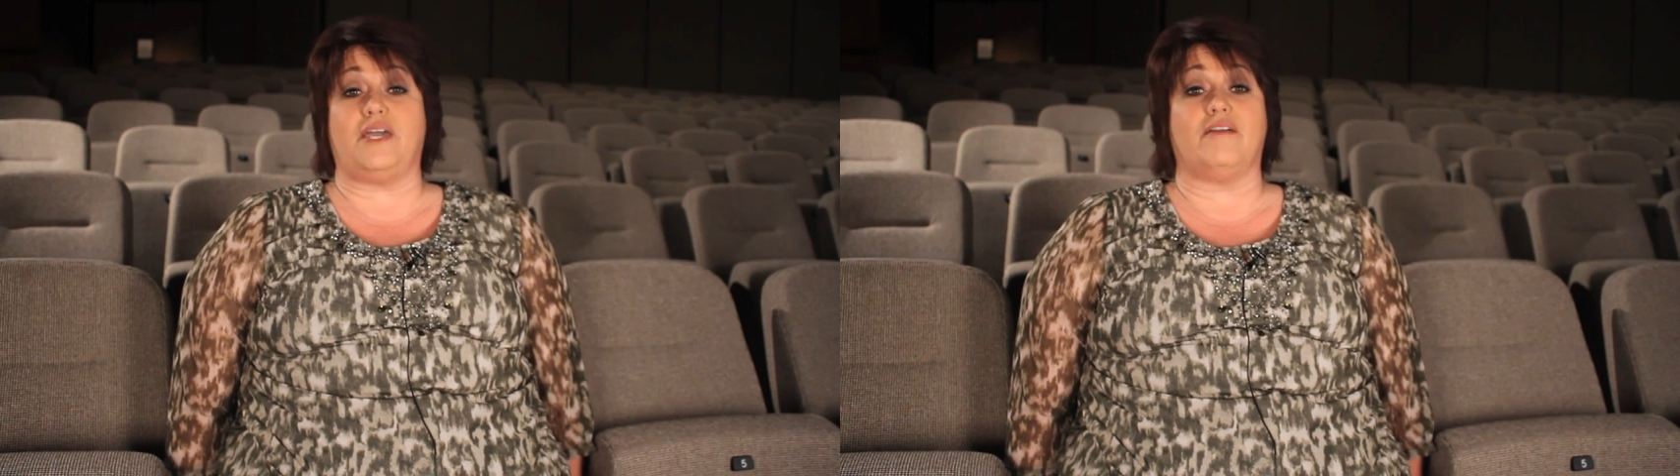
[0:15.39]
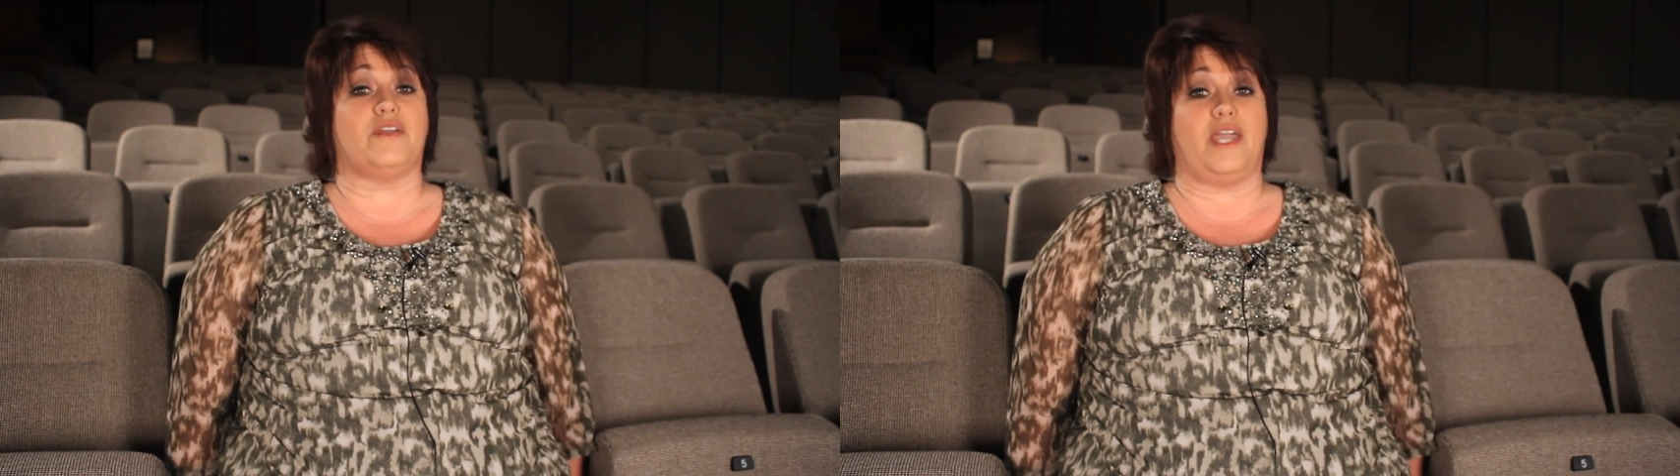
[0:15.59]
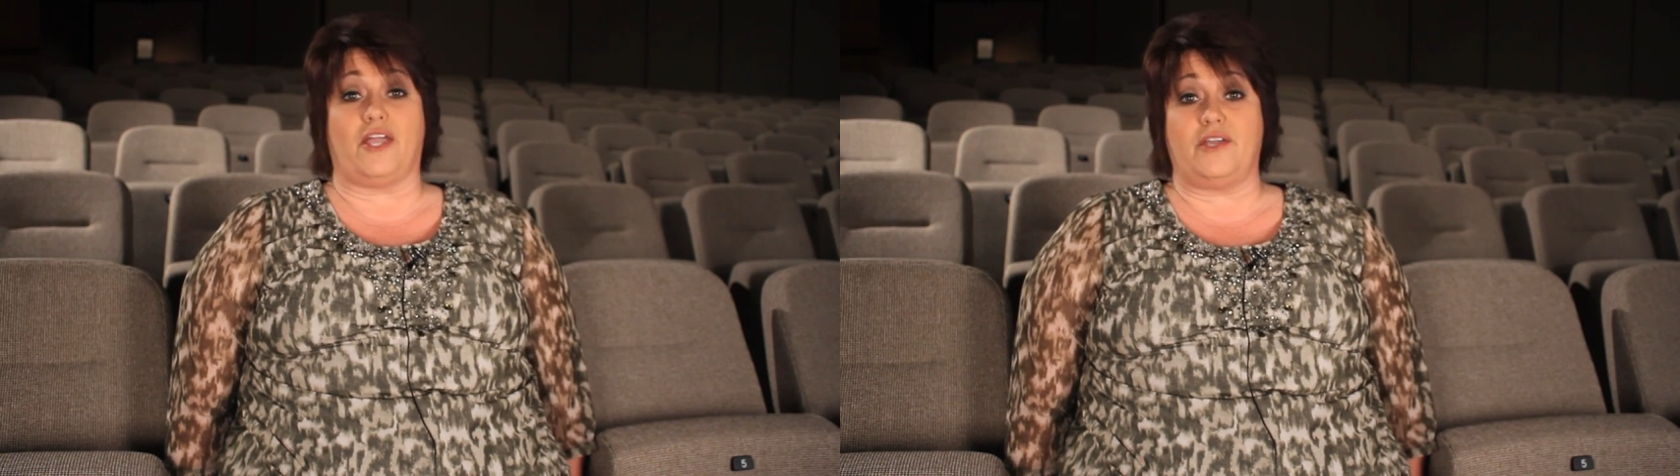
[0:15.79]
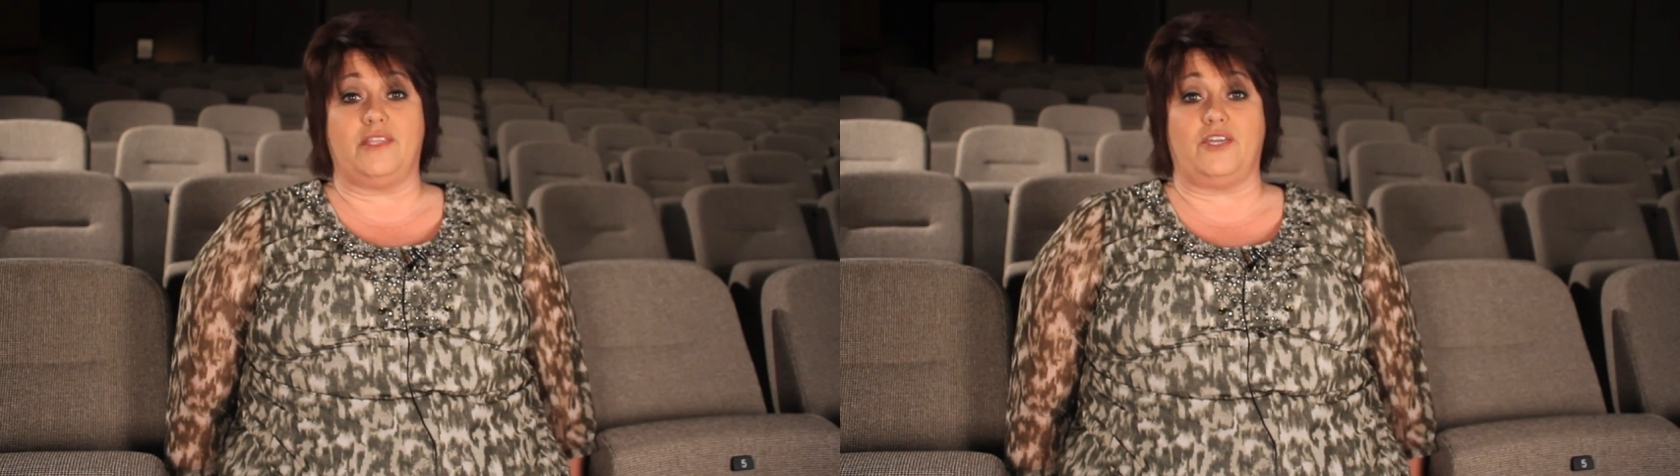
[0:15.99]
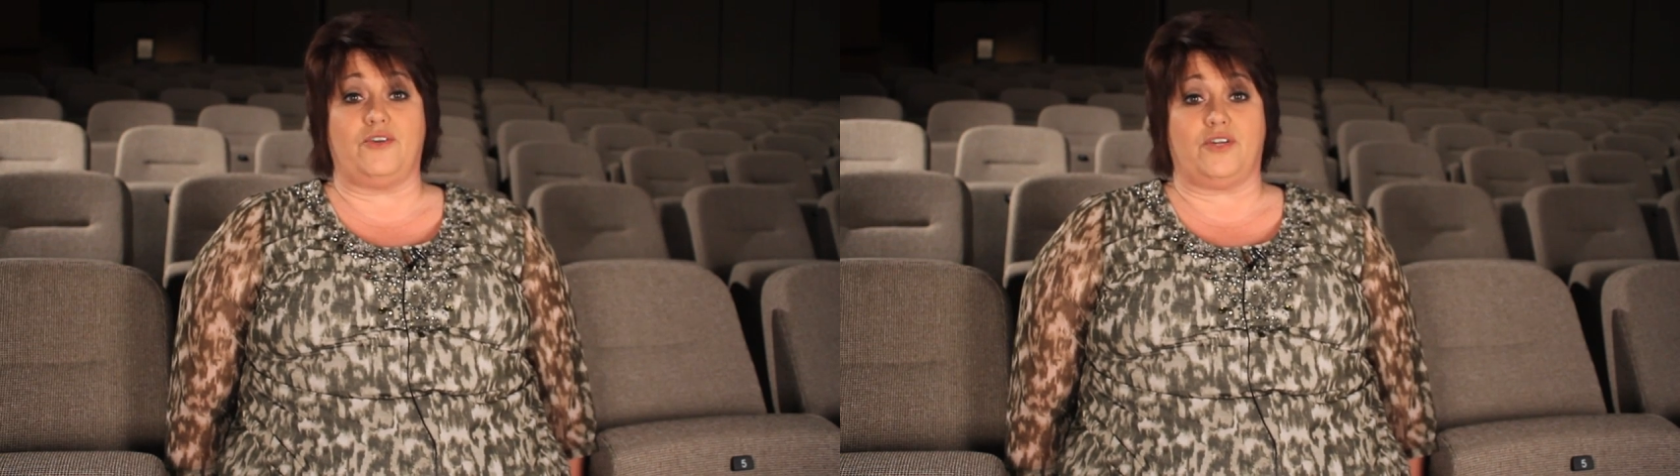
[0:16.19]
every area
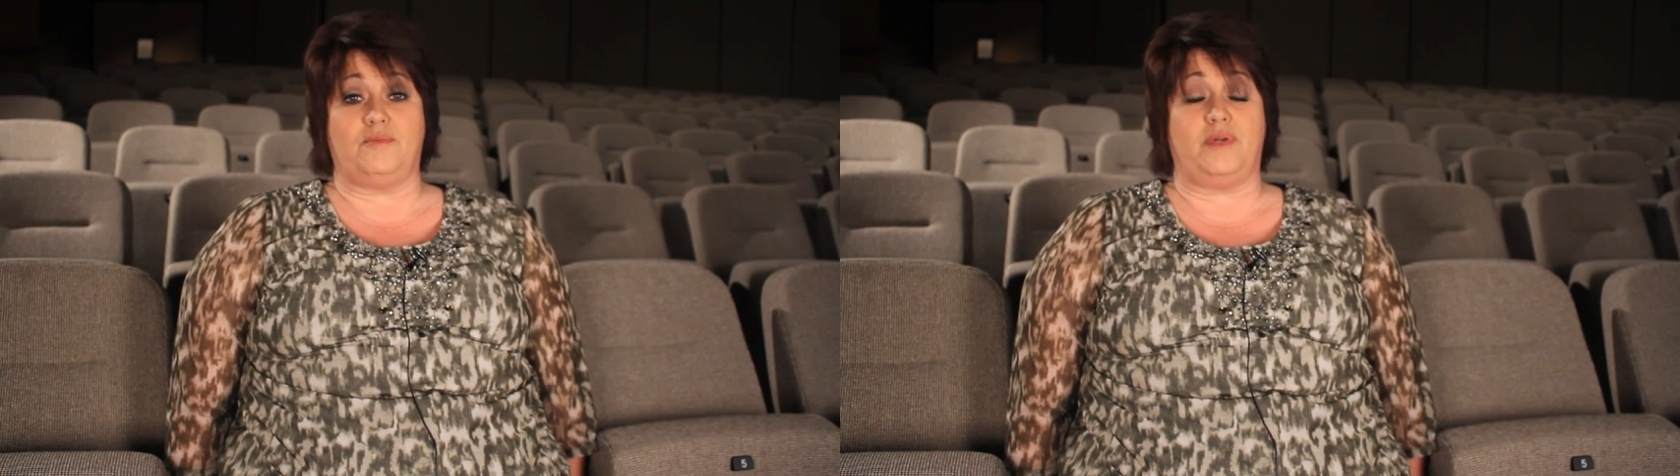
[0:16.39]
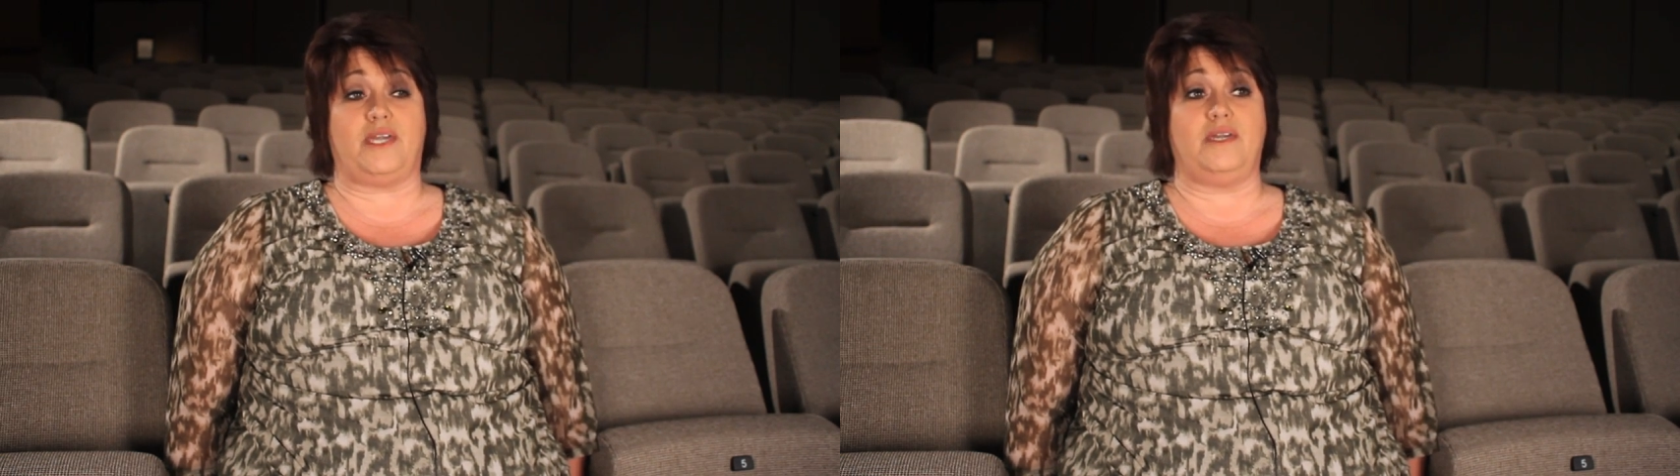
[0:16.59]
that you could be.